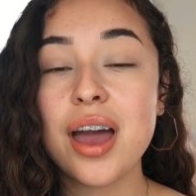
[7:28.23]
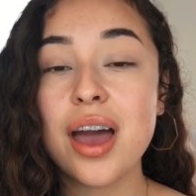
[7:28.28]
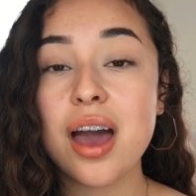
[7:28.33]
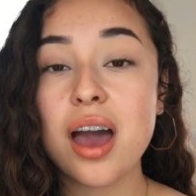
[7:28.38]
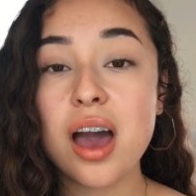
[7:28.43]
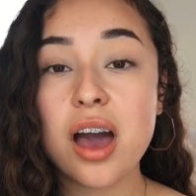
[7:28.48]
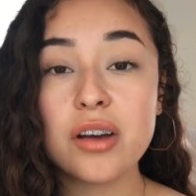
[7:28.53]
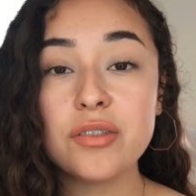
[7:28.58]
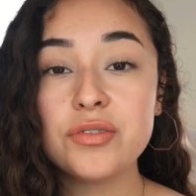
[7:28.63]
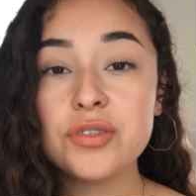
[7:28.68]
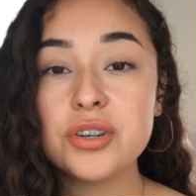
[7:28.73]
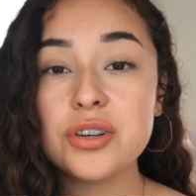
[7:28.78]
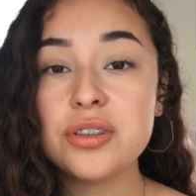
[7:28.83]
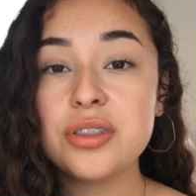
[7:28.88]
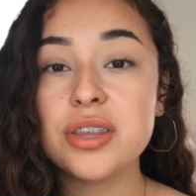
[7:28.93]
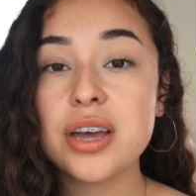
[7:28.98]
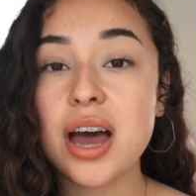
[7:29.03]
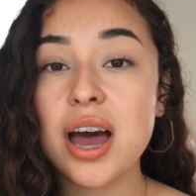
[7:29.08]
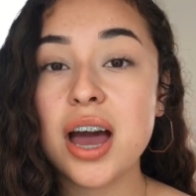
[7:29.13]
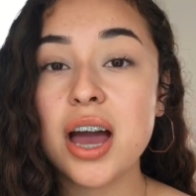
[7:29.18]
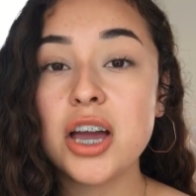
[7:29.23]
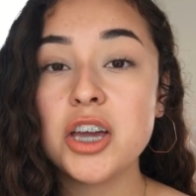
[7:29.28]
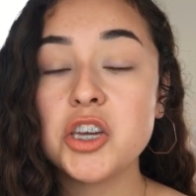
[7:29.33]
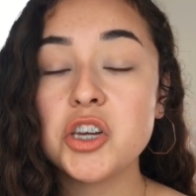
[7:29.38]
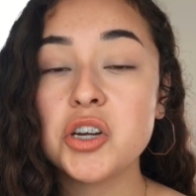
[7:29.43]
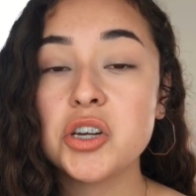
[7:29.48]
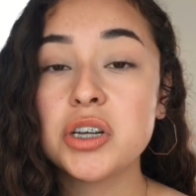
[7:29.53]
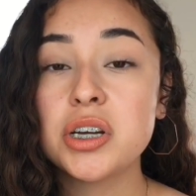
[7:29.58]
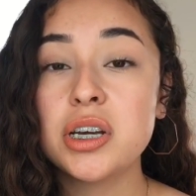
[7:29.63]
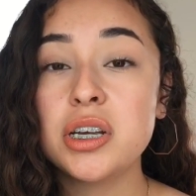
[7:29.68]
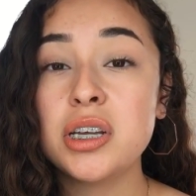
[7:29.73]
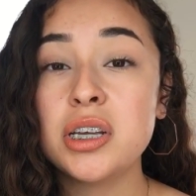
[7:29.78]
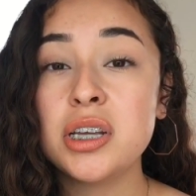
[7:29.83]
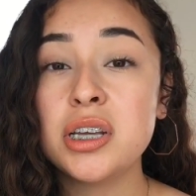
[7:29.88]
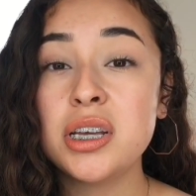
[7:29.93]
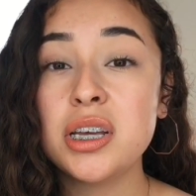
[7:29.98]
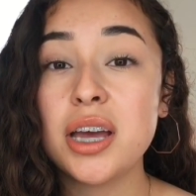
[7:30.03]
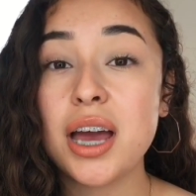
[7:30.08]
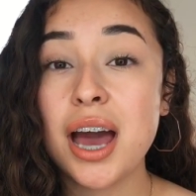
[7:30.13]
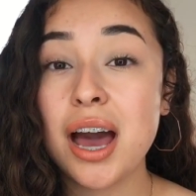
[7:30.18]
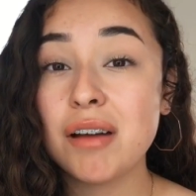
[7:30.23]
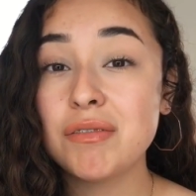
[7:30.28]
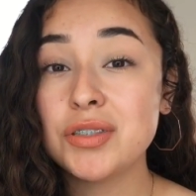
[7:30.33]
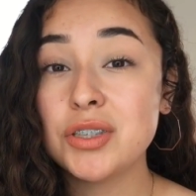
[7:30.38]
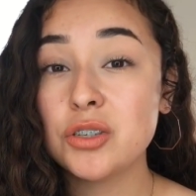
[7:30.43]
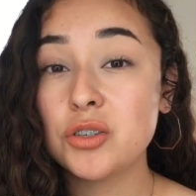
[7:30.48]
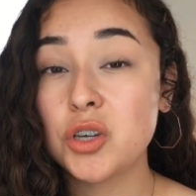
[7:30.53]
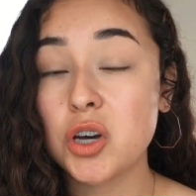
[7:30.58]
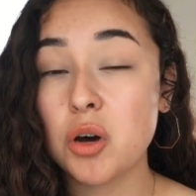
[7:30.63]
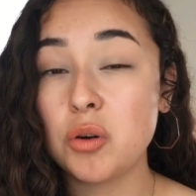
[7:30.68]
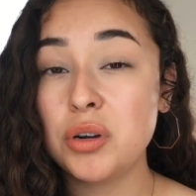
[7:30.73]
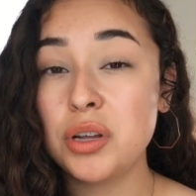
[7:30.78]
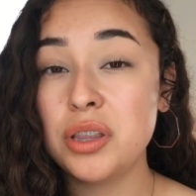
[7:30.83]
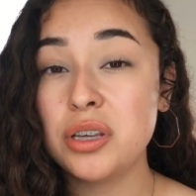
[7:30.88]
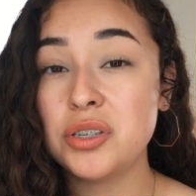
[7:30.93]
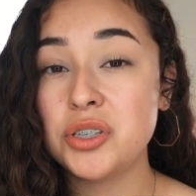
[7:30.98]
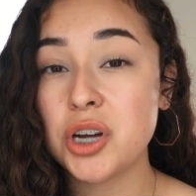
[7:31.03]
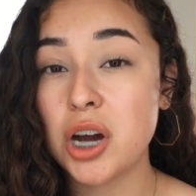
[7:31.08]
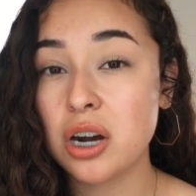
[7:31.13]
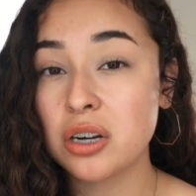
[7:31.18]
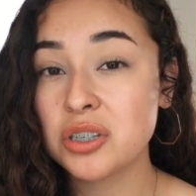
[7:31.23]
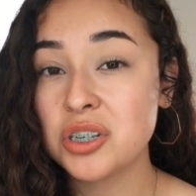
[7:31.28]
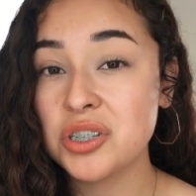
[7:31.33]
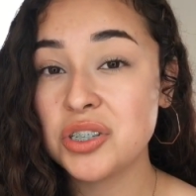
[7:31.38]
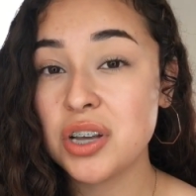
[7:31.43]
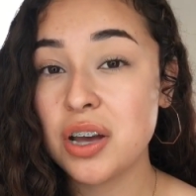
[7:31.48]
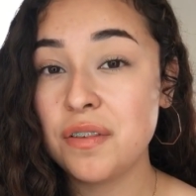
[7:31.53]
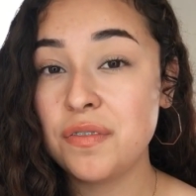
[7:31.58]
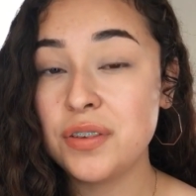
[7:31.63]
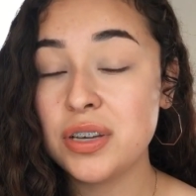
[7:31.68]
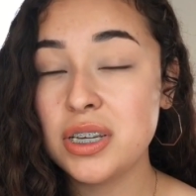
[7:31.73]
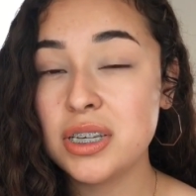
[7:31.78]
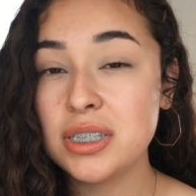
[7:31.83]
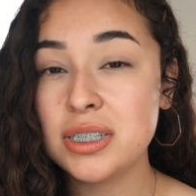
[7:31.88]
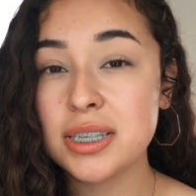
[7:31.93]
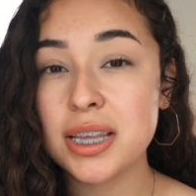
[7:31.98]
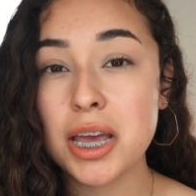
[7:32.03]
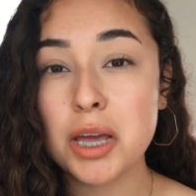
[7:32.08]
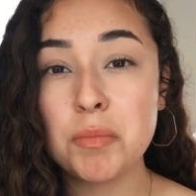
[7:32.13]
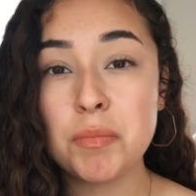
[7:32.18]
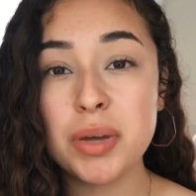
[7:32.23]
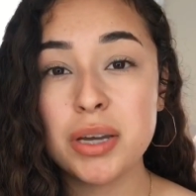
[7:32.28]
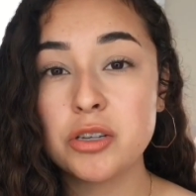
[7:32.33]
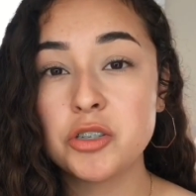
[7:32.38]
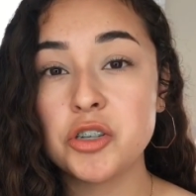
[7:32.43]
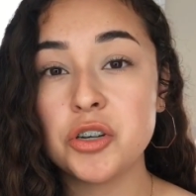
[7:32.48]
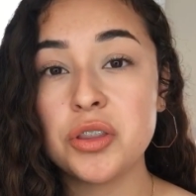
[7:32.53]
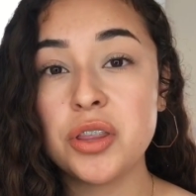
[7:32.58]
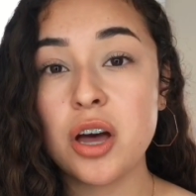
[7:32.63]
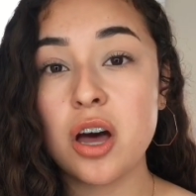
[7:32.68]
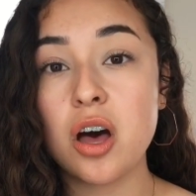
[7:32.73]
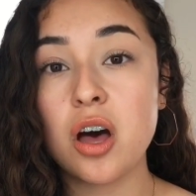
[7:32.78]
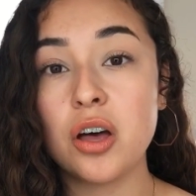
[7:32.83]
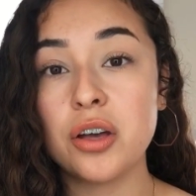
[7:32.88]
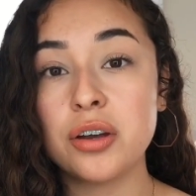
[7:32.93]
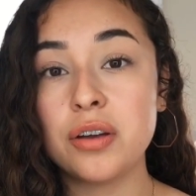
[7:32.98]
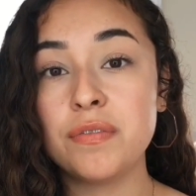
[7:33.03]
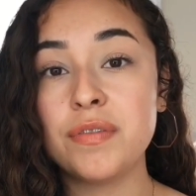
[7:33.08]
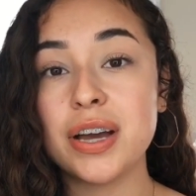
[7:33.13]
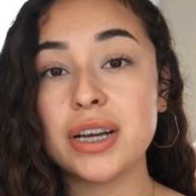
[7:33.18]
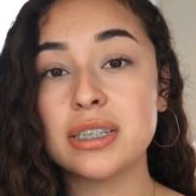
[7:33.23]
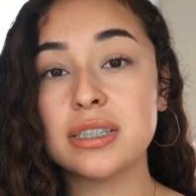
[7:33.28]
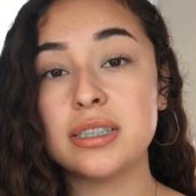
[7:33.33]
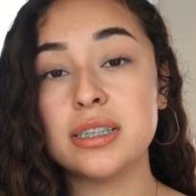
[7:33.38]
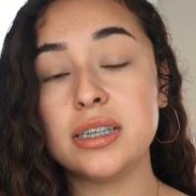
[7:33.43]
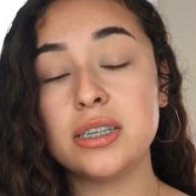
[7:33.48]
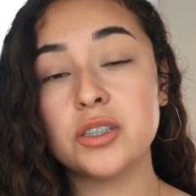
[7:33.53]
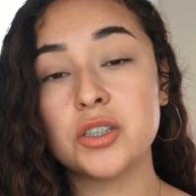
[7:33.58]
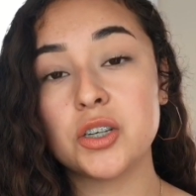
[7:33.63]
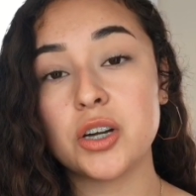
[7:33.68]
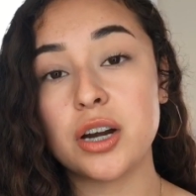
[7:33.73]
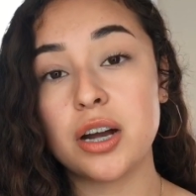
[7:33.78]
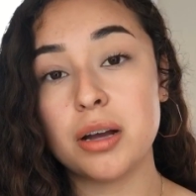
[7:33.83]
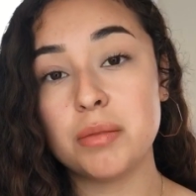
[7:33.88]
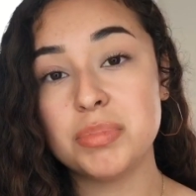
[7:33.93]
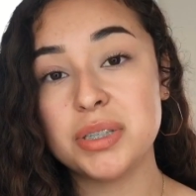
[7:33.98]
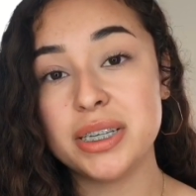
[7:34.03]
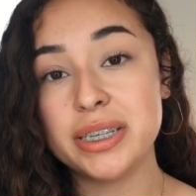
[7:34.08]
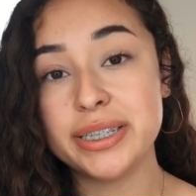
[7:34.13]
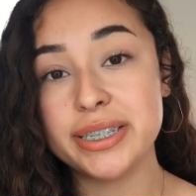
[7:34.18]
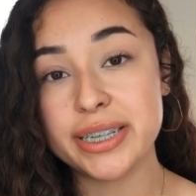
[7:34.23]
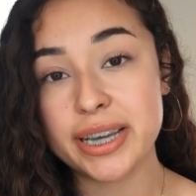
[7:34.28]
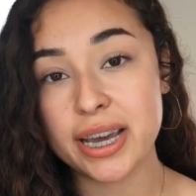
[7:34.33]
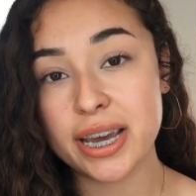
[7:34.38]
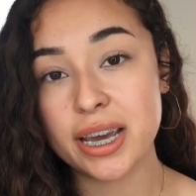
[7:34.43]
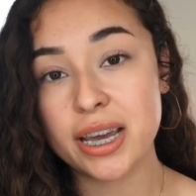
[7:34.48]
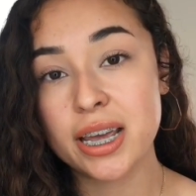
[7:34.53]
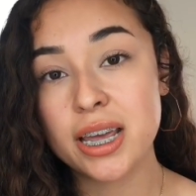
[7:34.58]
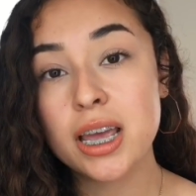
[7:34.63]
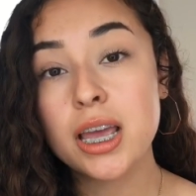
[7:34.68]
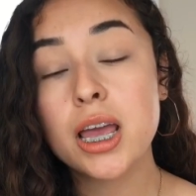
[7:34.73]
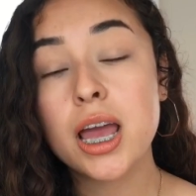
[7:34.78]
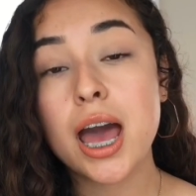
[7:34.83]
After that, you're gonna have to go to the doctor's office and make sure that all your vaccines are up to date.